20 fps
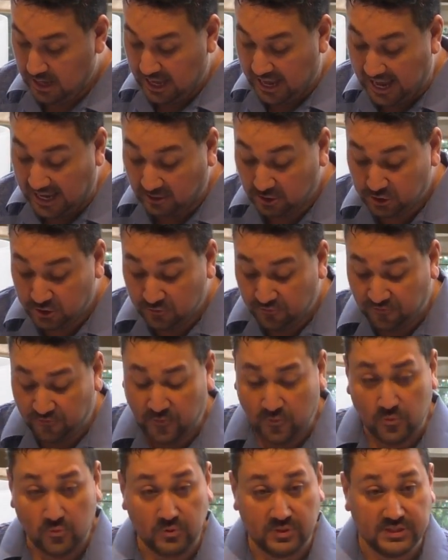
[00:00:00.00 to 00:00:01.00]
How do
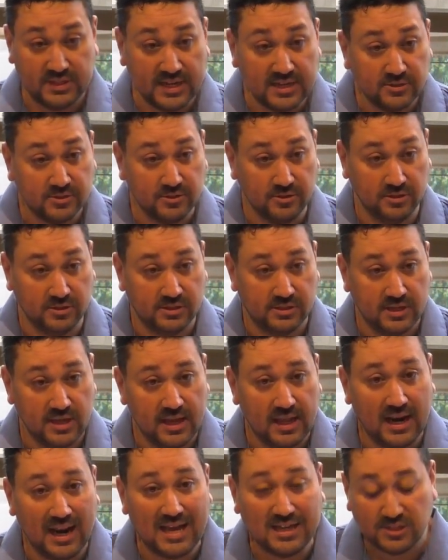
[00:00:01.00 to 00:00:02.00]
food deserts
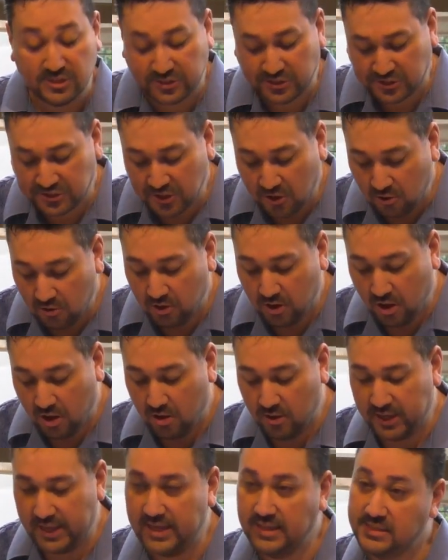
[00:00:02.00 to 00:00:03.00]
last so
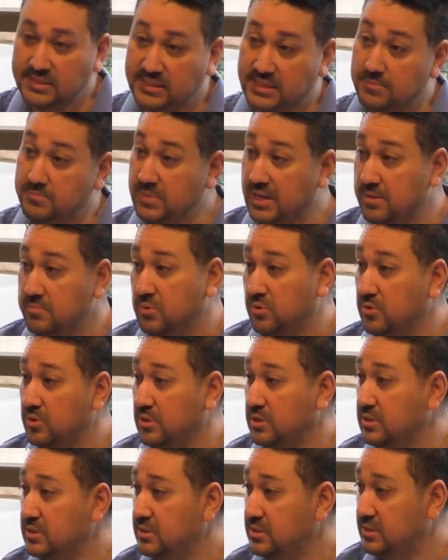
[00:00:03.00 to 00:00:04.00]
long in some
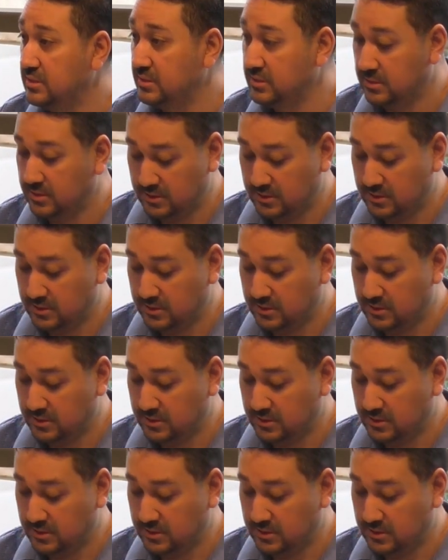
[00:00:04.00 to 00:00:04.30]
neighborhoods?